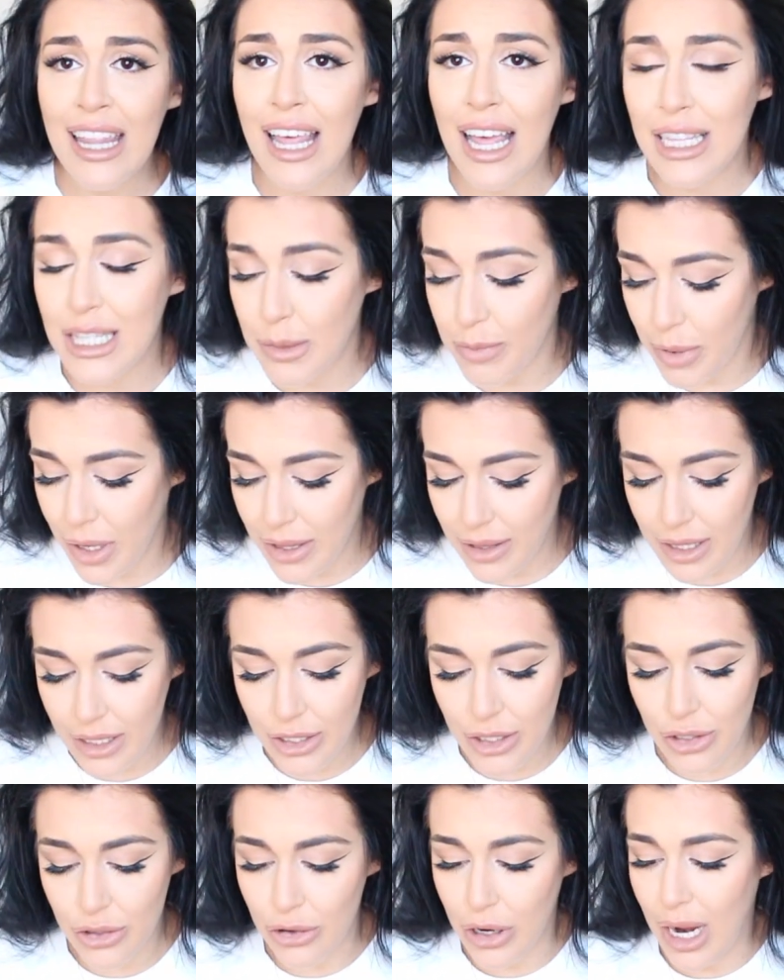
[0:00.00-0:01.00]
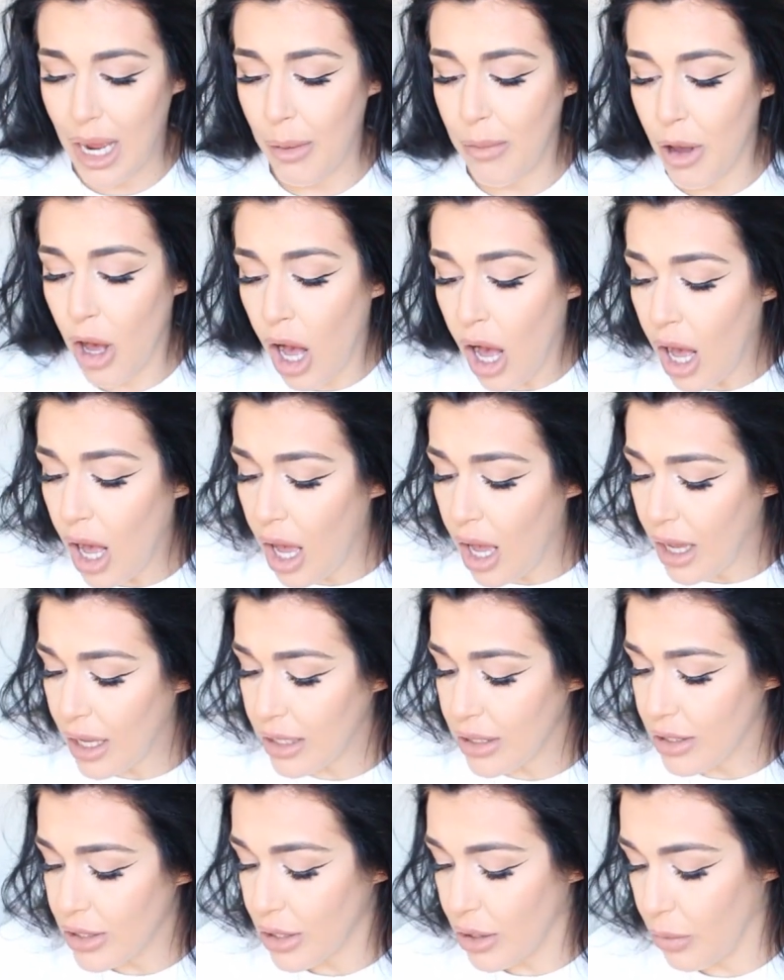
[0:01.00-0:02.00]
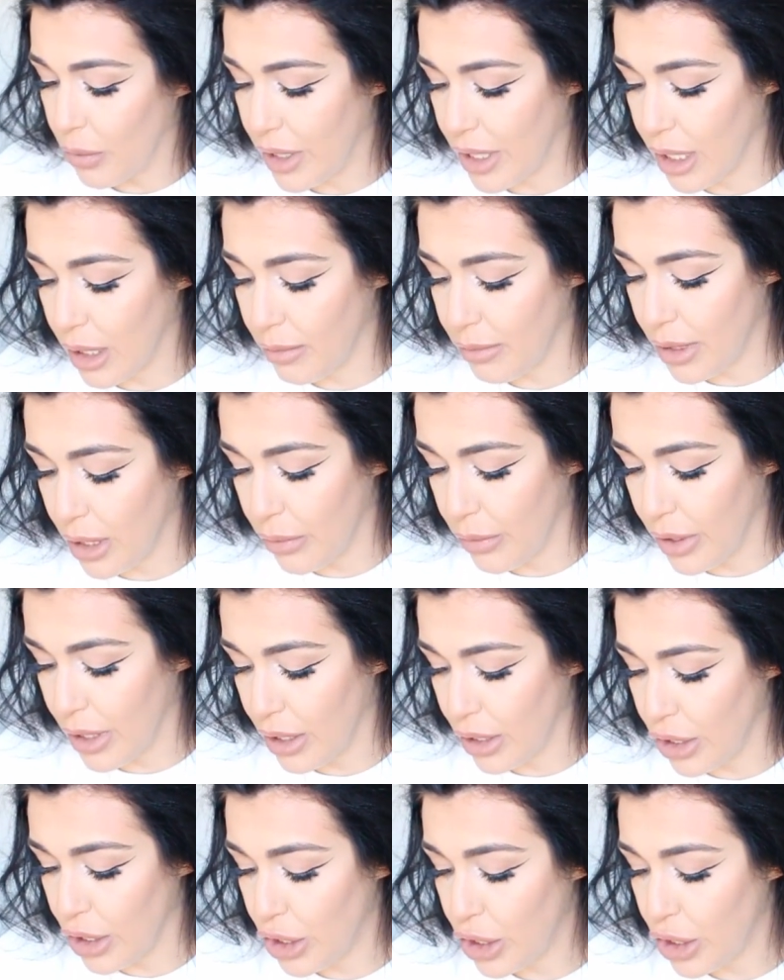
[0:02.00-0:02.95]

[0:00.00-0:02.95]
let's put the strap on so we can be really